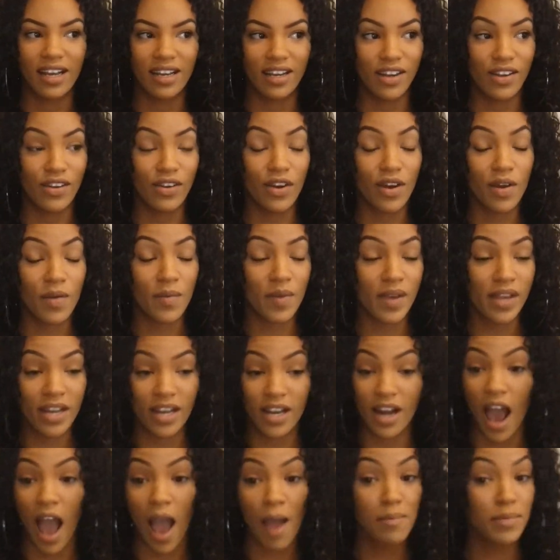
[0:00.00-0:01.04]
you know what I mean?
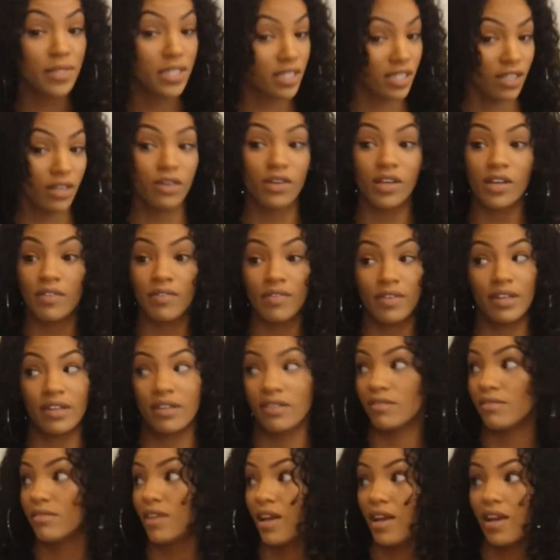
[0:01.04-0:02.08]
Yeah. And I'm still
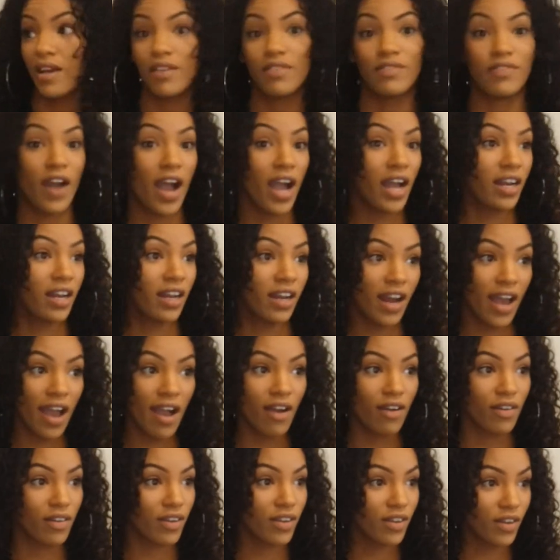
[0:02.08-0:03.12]
even finding
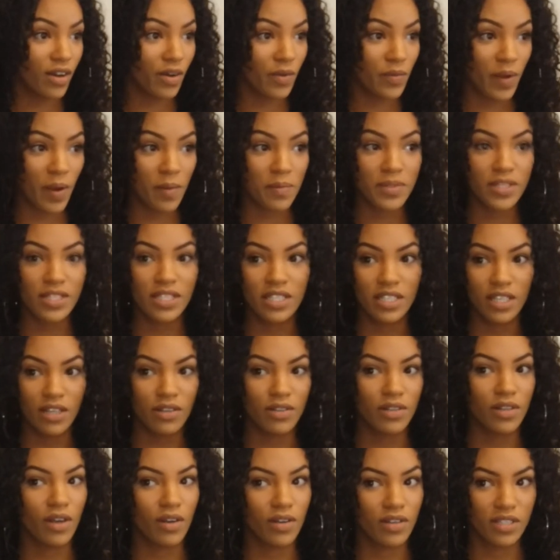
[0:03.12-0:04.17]
out, you know what I mean? I'm still
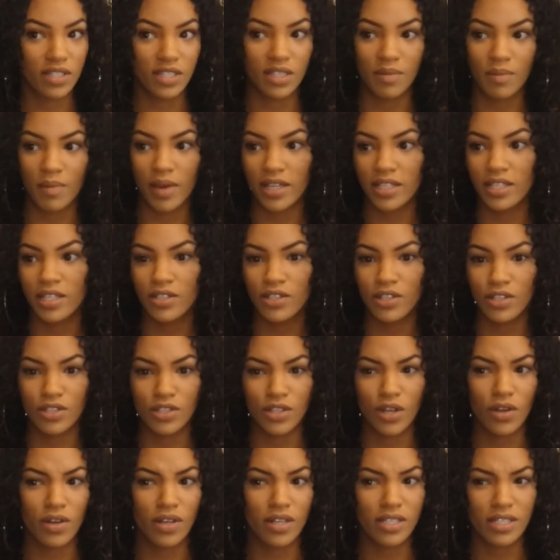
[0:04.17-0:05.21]
noticing. My teacher
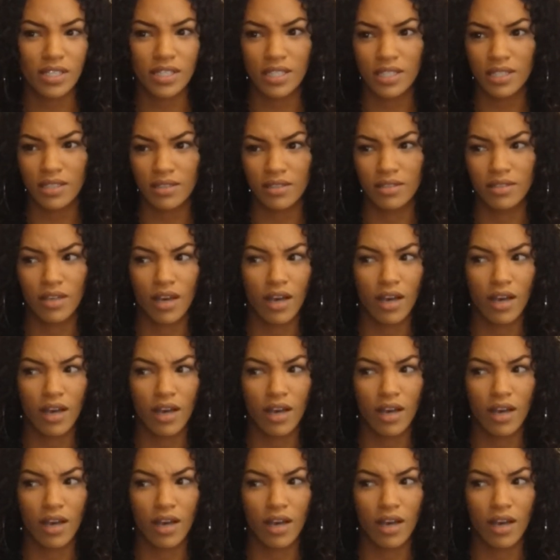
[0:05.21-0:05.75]
showed us this